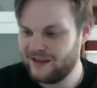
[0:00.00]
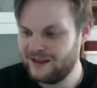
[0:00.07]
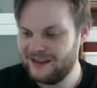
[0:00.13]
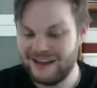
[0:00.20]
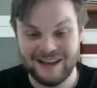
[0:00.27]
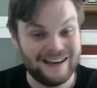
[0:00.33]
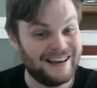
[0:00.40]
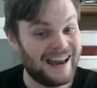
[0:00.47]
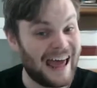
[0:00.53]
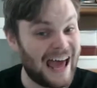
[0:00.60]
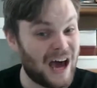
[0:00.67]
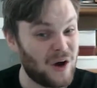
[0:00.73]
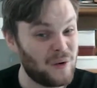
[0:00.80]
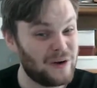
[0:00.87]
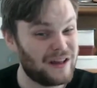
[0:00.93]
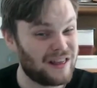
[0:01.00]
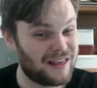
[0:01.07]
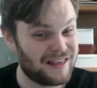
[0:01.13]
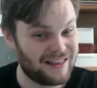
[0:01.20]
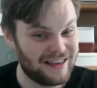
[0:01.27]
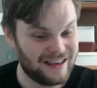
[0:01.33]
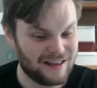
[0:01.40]
Now it
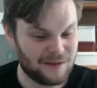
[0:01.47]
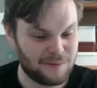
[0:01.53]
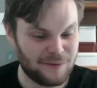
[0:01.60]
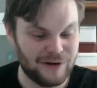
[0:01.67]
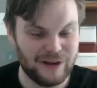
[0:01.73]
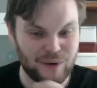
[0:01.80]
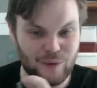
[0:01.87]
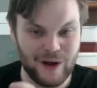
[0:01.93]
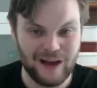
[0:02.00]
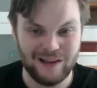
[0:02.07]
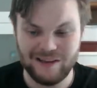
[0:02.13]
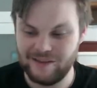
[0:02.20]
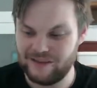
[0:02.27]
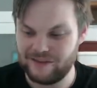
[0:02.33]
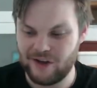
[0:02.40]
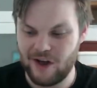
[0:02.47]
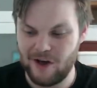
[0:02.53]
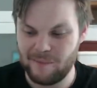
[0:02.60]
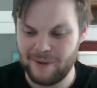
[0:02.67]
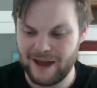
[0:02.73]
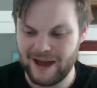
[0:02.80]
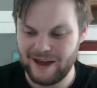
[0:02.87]
sits pretty well in the top
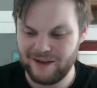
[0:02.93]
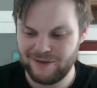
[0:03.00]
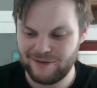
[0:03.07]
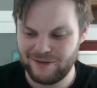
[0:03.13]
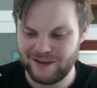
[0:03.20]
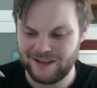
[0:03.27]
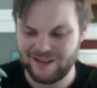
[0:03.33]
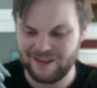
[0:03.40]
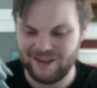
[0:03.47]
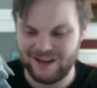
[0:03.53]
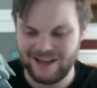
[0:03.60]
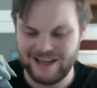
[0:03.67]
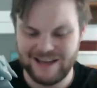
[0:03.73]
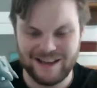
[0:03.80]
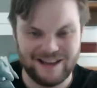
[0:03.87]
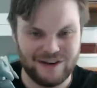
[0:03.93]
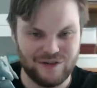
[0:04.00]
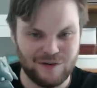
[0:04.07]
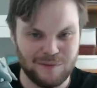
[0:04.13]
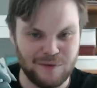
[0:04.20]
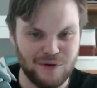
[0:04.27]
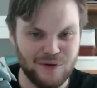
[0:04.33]
half. It's not easy to
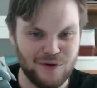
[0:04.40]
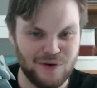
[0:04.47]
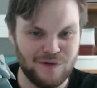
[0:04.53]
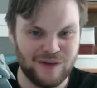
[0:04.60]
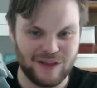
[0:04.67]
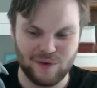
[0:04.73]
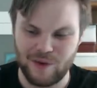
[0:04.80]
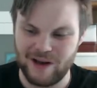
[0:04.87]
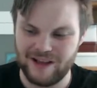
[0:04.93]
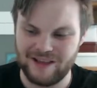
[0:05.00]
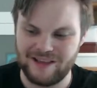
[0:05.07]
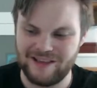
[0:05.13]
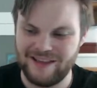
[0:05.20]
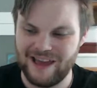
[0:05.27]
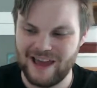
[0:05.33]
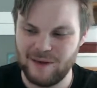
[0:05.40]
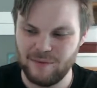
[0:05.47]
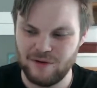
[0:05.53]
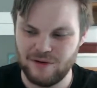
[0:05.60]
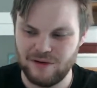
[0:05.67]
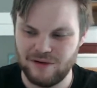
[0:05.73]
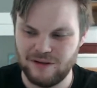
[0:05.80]
remove. It's quite
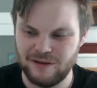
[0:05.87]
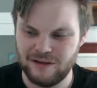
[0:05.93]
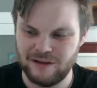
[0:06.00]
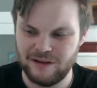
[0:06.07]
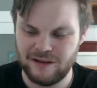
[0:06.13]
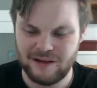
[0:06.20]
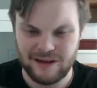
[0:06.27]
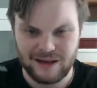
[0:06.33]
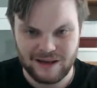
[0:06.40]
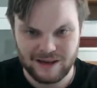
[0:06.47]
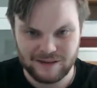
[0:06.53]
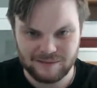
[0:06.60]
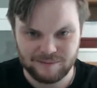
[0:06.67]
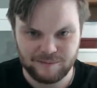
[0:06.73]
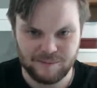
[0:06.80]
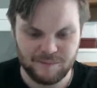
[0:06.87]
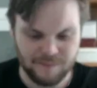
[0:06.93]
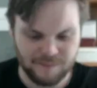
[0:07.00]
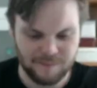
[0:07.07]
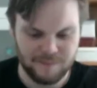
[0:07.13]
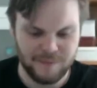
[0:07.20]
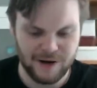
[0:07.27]
stable.
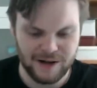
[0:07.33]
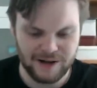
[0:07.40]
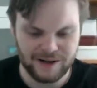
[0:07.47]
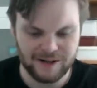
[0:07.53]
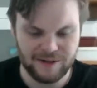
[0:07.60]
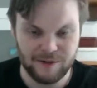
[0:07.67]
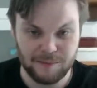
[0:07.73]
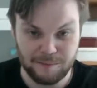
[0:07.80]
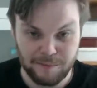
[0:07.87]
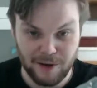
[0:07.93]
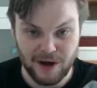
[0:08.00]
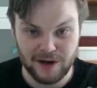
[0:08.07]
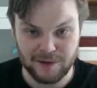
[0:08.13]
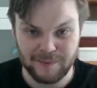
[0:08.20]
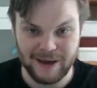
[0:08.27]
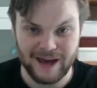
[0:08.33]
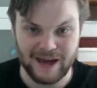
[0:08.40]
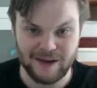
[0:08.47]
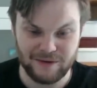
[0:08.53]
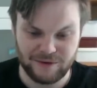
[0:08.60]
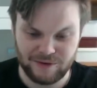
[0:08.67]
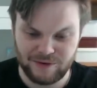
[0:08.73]
But in the bottom
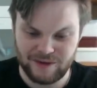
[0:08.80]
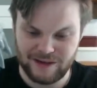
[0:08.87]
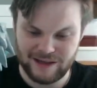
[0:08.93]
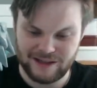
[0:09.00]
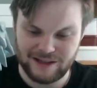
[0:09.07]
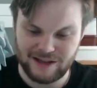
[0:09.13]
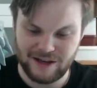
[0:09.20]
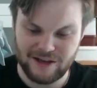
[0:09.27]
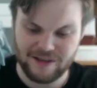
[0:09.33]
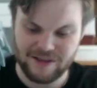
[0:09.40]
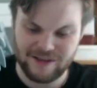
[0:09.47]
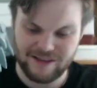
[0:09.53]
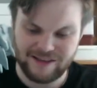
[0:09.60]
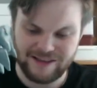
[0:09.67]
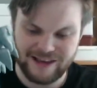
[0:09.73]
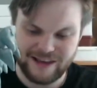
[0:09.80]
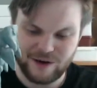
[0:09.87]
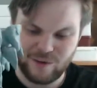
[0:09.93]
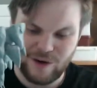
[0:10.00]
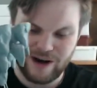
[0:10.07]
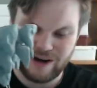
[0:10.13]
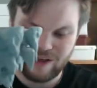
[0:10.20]
half, it doesn't sit
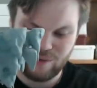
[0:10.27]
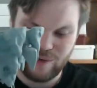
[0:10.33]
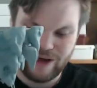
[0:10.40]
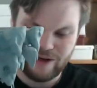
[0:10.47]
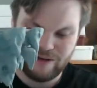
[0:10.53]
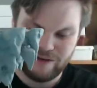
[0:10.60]
quite as well.